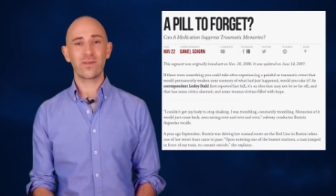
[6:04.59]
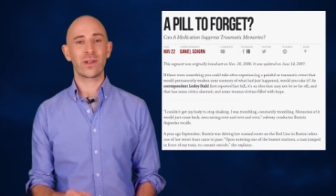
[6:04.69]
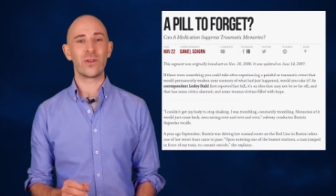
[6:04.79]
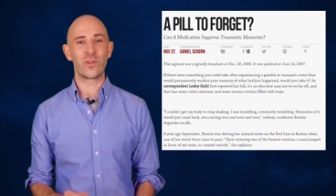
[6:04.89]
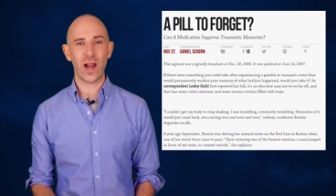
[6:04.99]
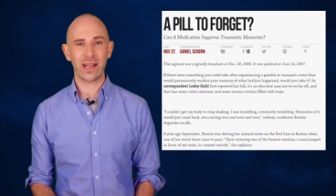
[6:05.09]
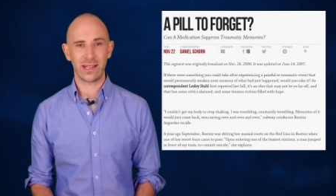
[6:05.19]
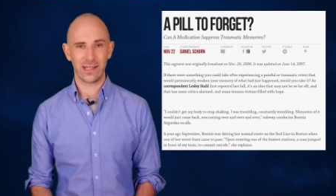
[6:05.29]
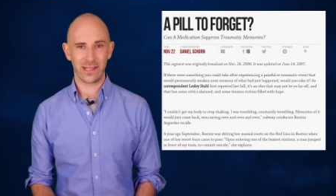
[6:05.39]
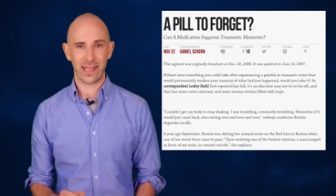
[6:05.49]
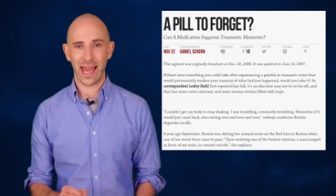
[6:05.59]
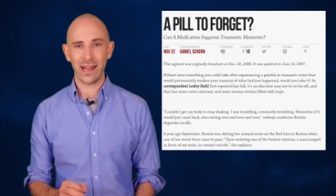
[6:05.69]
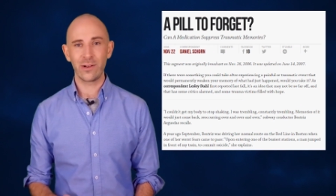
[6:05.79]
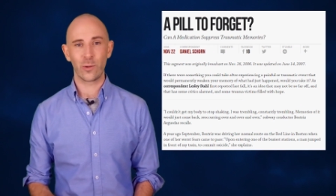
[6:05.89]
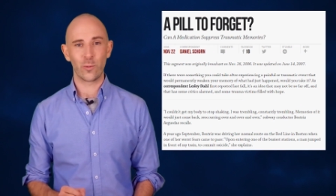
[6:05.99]
of adrenaline
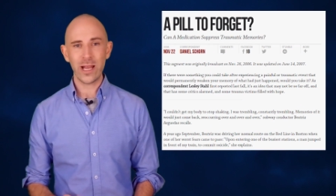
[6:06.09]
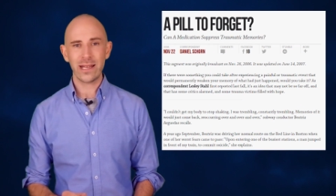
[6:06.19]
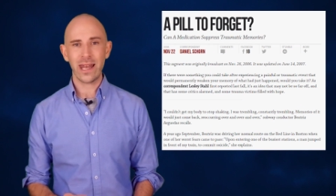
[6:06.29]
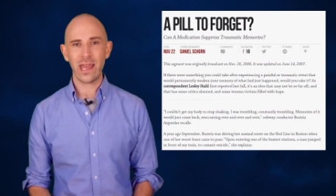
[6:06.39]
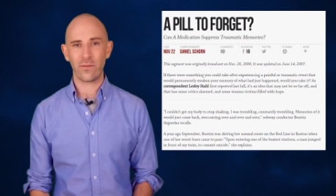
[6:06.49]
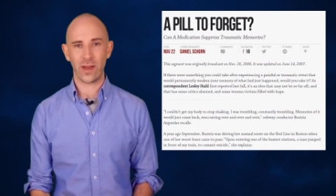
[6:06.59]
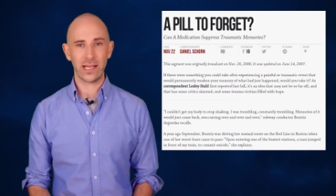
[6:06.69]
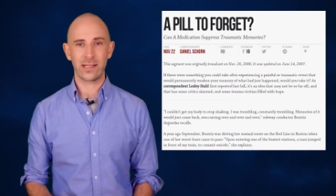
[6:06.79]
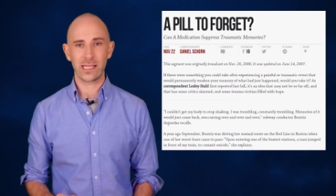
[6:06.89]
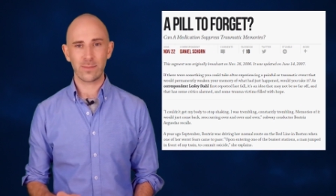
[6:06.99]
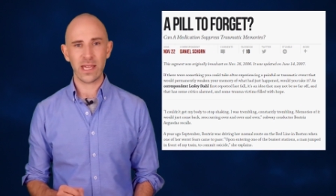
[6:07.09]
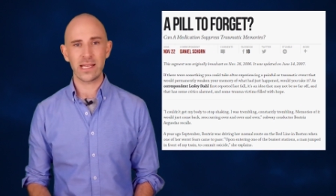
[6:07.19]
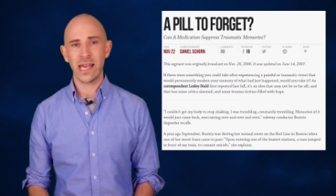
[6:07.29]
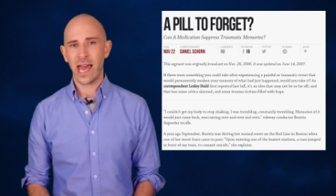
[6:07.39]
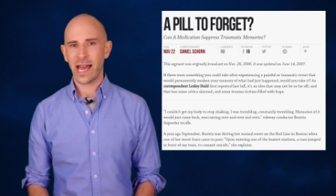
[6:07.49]
can greatly affect the
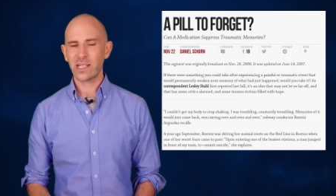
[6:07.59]
speed